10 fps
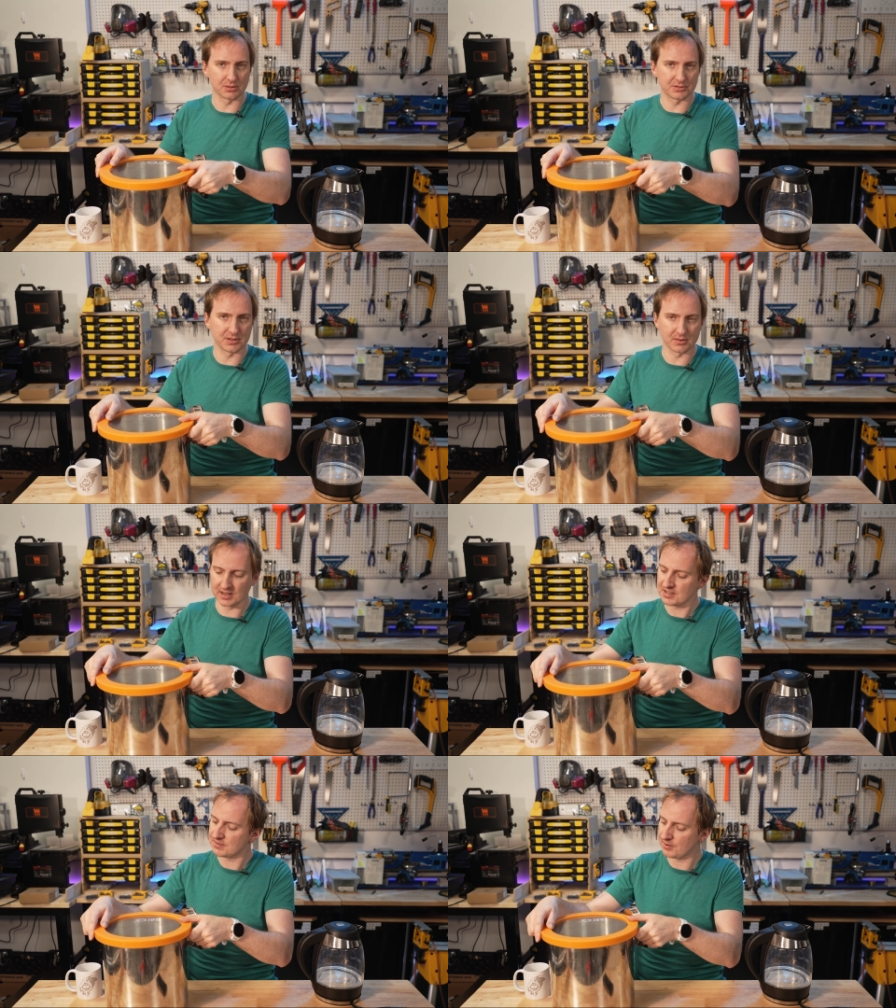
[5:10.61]
to do
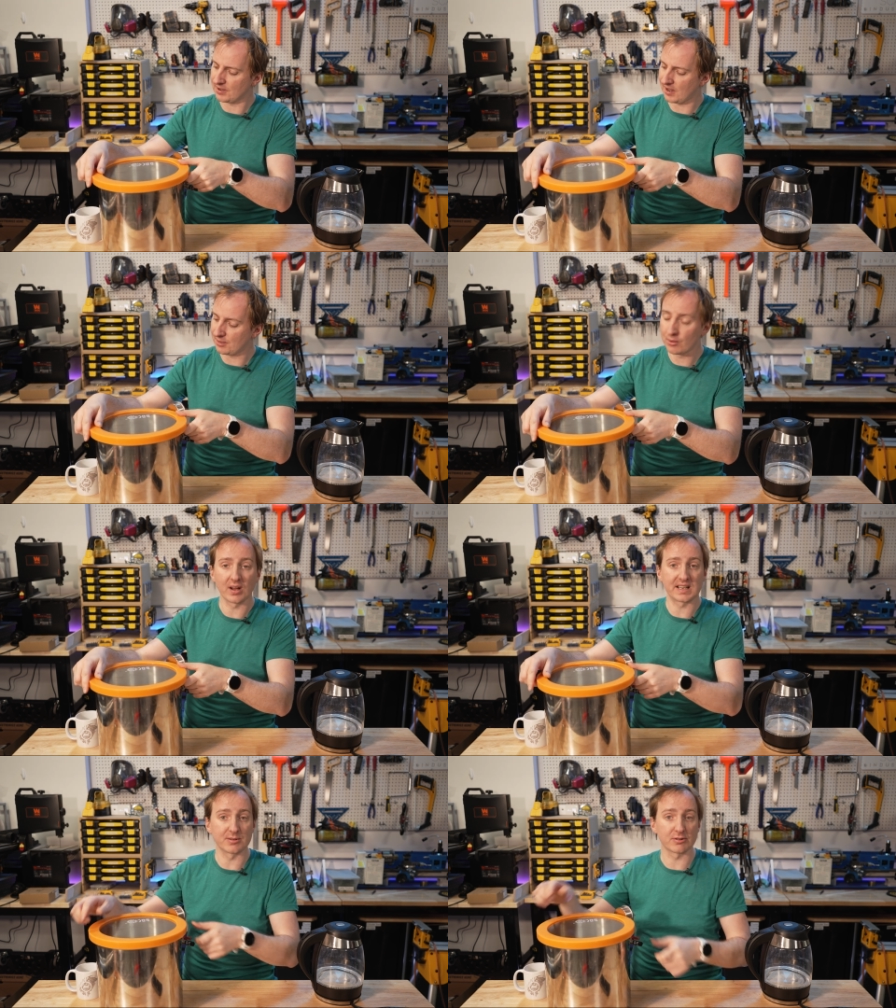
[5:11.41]
this, but I thought
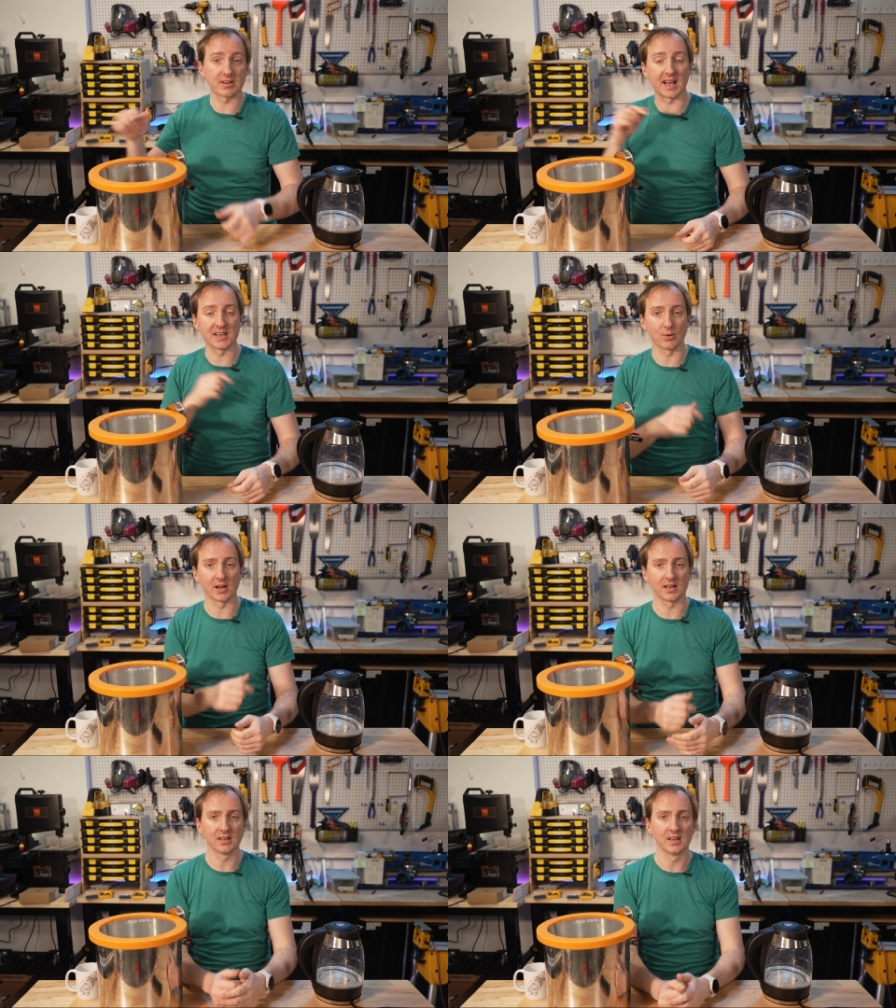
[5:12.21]
I'd demonstrate it
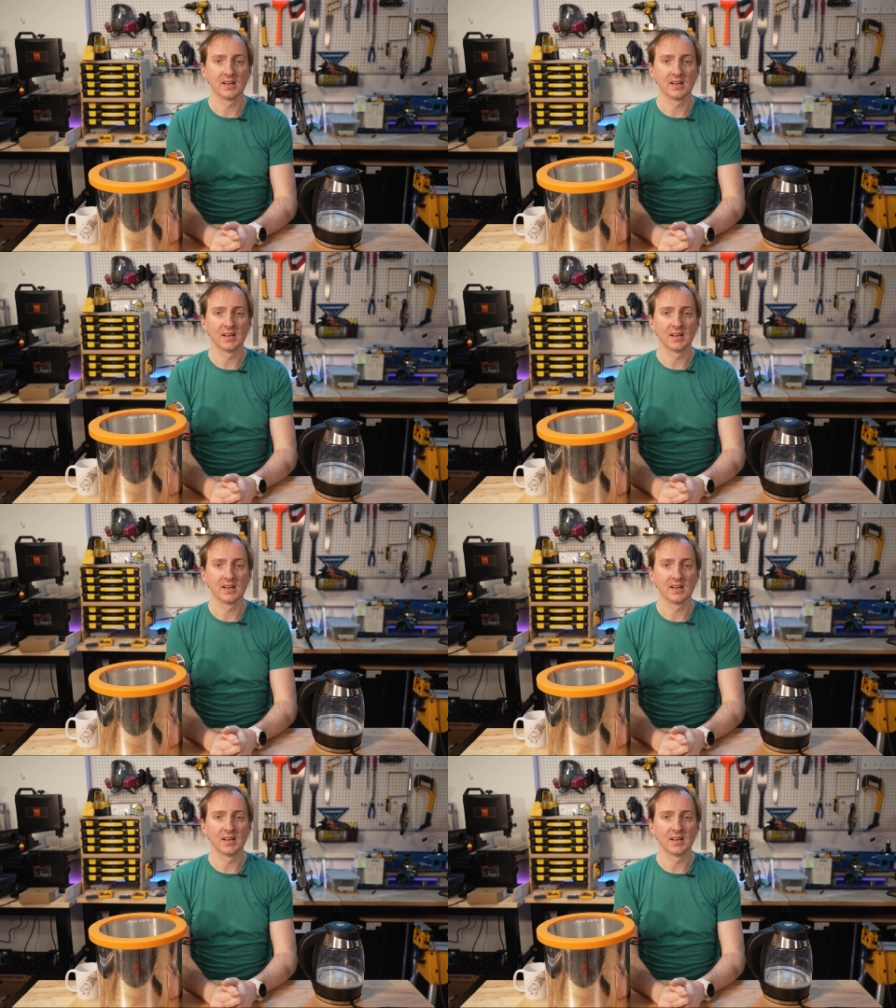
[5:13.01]
anyway.